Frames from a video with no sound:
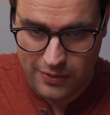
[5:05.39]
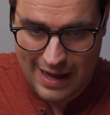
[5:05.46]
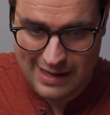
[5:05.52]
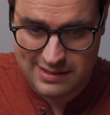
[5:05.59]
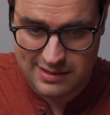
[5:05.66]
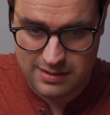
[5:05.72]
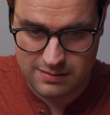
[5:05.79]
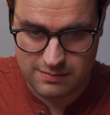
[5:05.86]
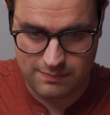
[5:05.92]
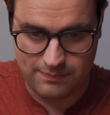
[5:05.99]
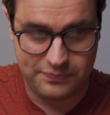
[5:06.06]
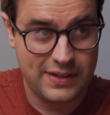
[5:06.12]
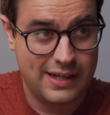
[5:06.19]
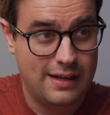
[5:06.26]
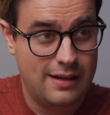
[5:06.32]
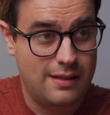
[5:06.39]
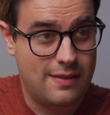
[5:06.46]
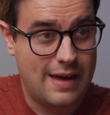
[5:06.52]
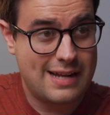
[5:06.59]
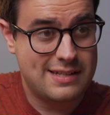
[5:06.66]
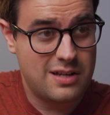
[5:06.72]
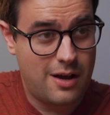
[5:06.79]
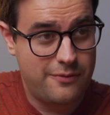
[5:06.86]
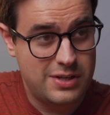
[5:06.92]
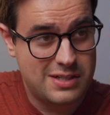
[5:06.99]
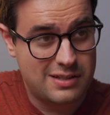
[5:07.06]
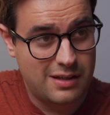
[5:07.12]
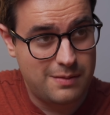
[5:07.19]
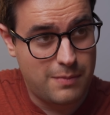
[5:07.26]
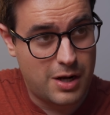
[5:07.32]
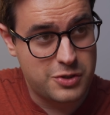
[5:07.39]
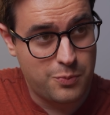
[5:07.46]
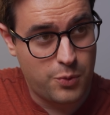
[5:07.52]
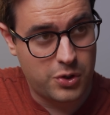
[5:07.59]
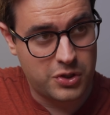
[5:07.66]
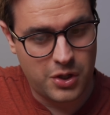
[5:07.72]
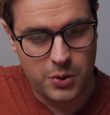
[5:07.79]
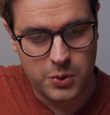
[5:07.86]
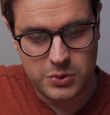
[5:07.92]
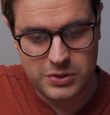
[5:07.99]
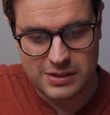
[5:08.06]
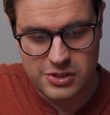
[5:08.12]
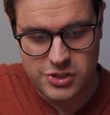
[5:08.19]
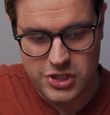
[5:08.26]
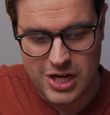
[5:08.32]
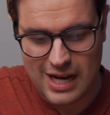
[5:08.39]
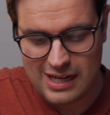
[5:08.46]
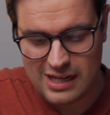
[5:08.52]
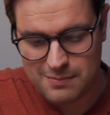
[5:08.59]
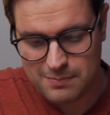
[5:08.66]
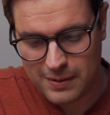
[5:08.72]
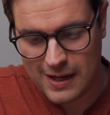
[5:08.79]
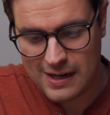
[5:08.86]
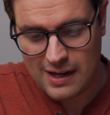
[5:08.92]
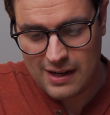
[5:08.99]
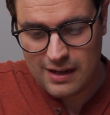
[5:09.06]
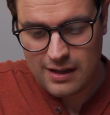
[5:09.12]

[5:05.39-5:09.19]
that's obviously much more gold and shiny. But